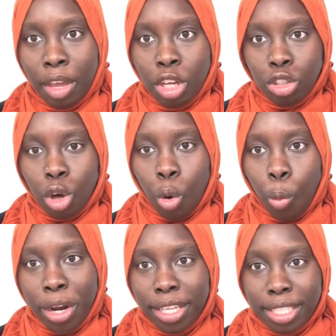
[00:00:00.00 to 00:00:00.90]
So
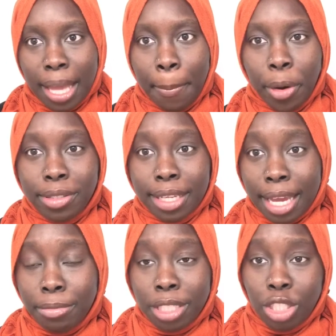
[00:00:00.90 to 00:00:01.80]
once that person
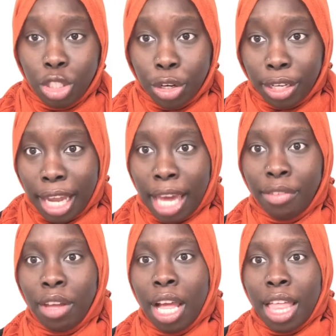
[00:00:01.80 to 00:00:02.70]
comes into your life,
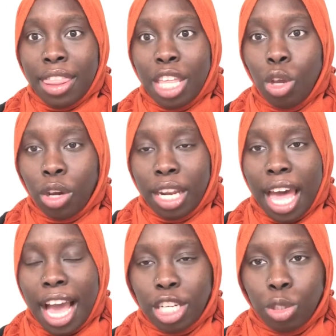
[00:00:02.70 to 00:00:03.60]
then you can
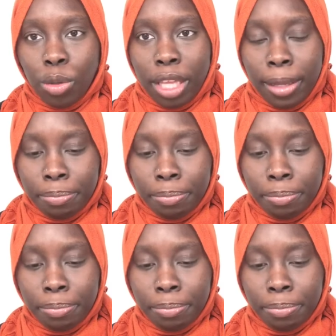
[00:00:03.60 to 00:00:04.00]
actually